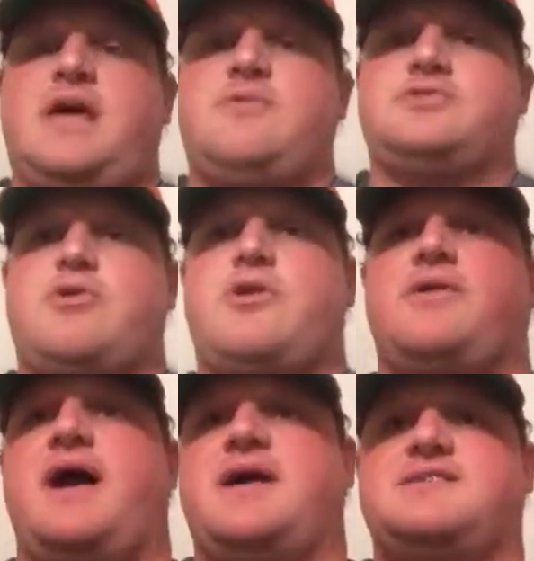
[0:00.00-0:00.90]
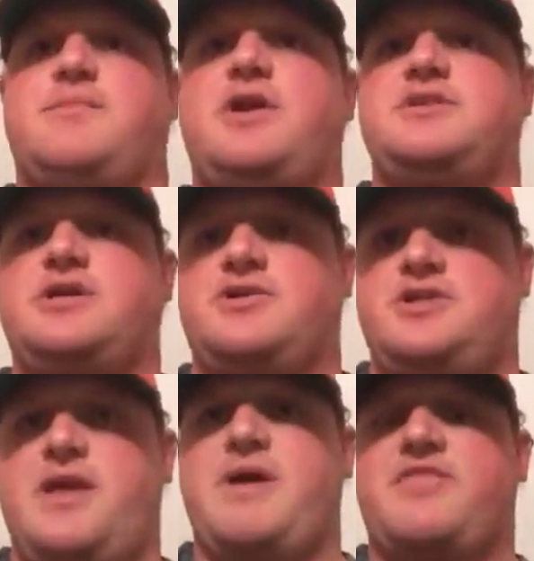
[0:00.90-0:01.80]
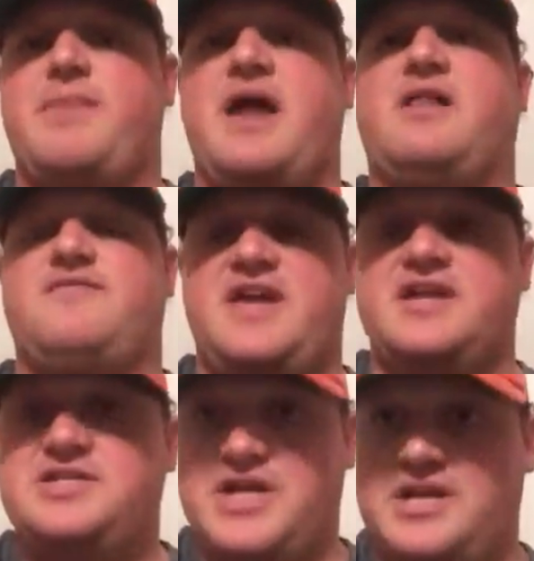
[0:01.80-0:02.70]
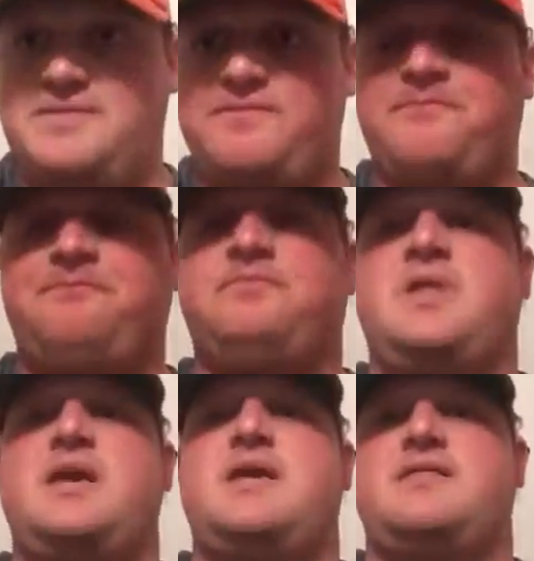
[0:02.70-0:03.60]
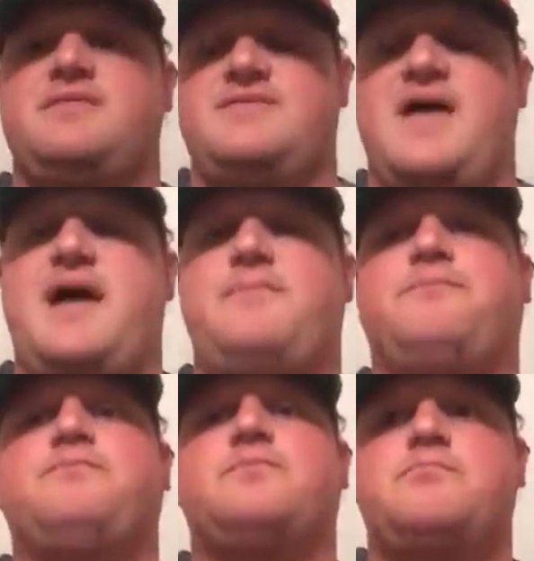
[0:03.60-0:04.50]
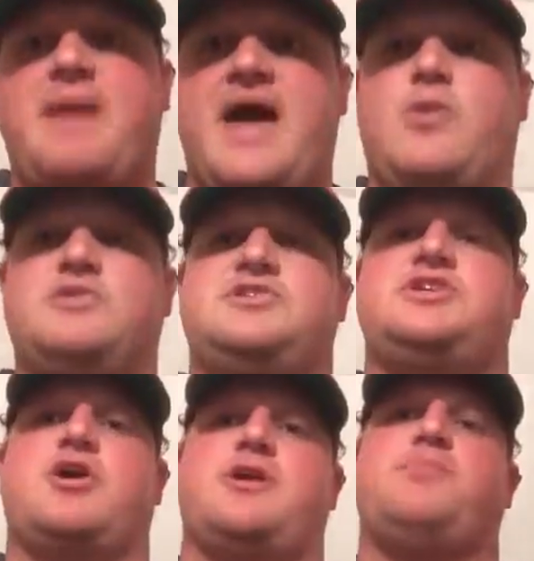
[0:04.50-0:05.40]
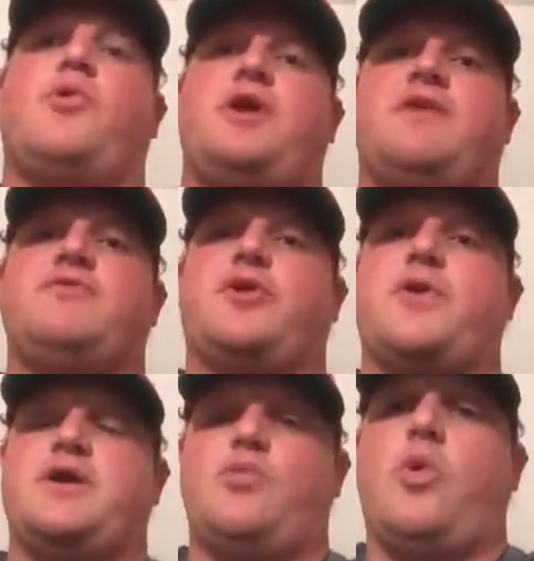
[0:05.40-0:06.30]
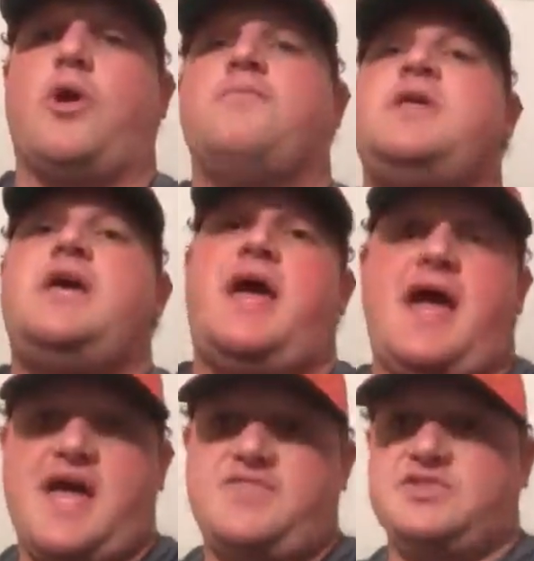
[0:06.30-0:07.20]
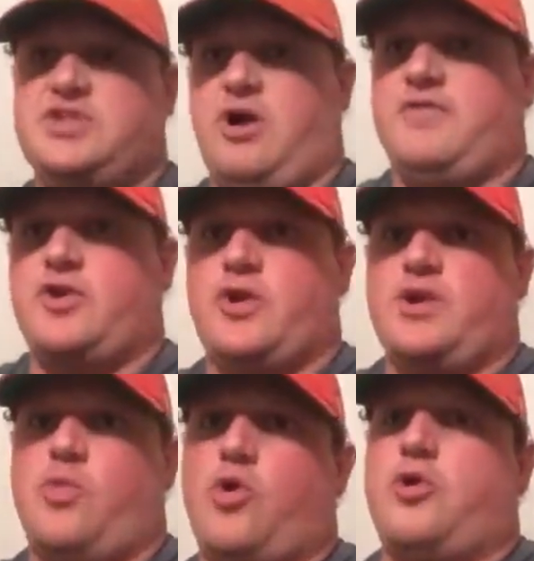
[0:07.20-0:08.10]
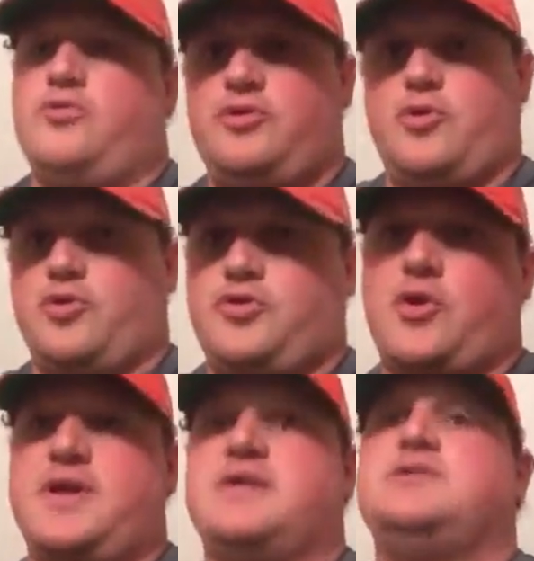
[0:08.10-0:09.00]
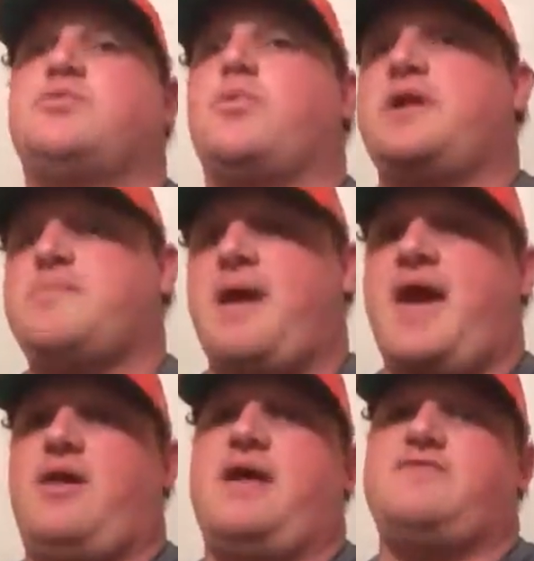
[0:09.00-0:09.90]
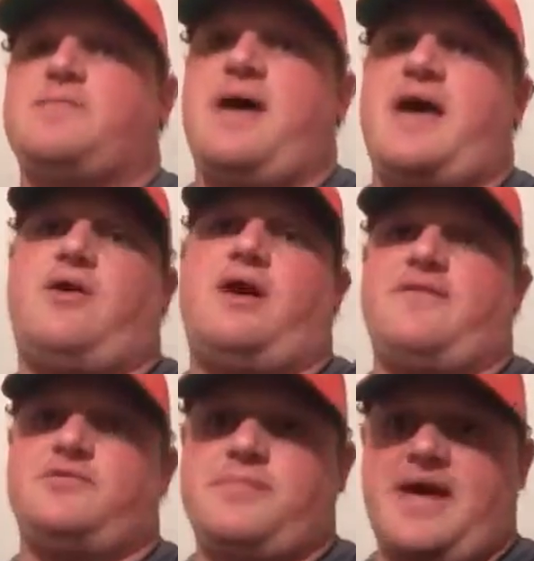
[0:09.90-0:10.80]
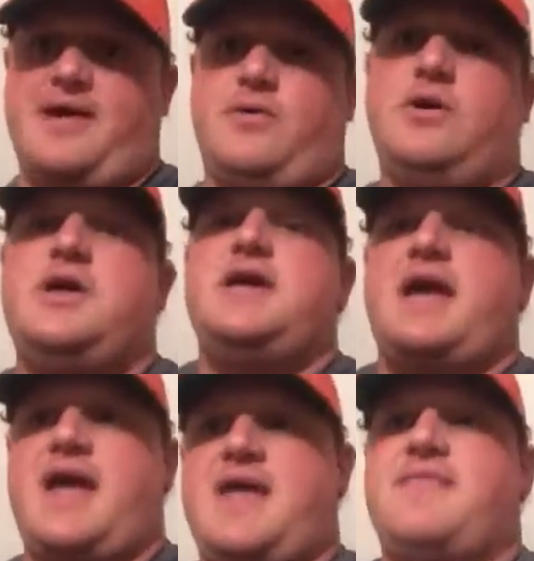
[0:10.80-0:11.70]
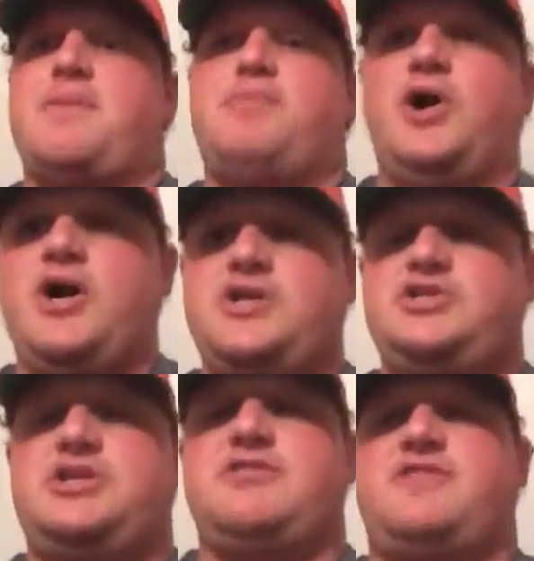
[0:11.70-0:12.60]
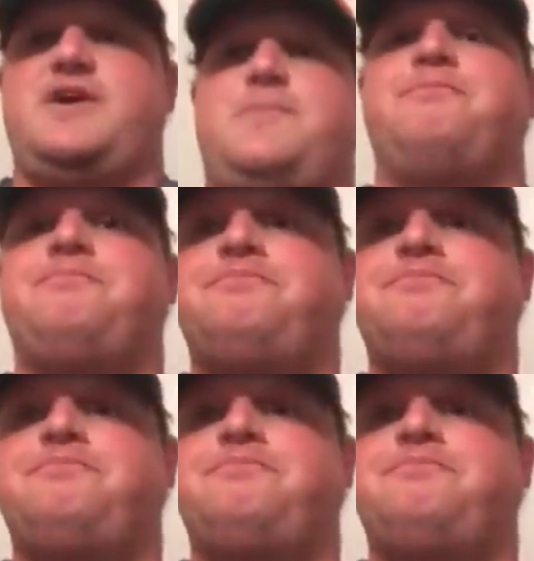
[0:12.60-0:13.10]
Hey, what's going on, guys? I'm going to talk today about the Battle of Incheon. That battle was the turning point of the Korean War. At the start of the Korean War, the North Koreans were winning battle after battle after battle, and they pushed the